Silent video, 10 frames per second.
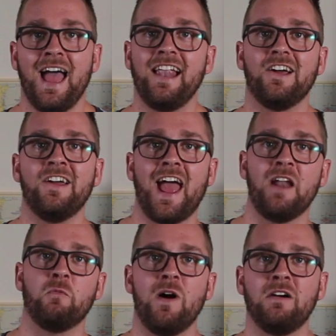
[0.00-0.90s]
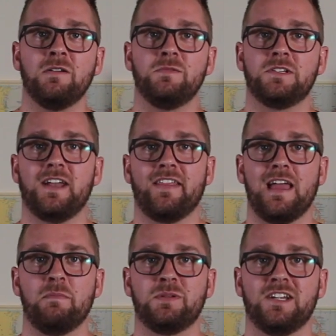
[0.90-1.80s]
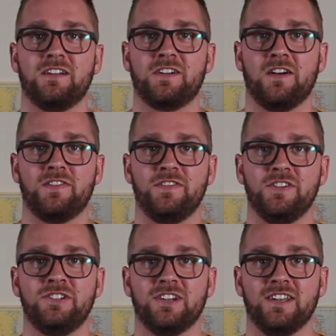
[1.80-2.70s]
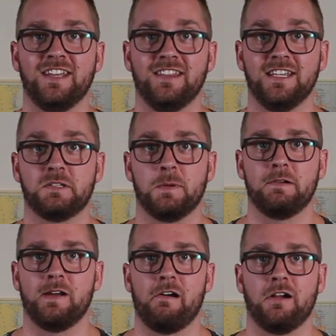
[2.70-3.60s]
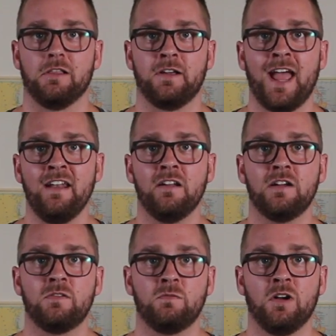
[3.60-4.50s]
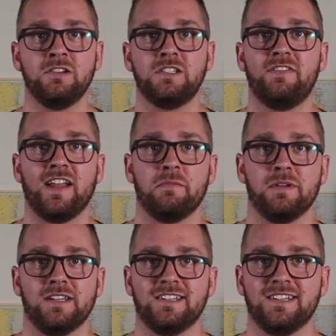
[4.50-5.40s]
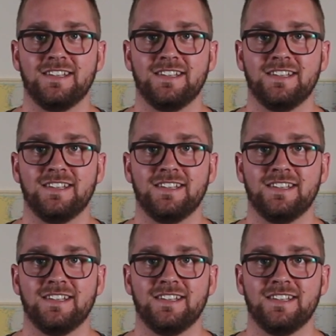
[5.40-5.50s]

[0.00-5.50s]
Hello and welcome to another episode of Coffeefusion. This week we're going to look at roast development.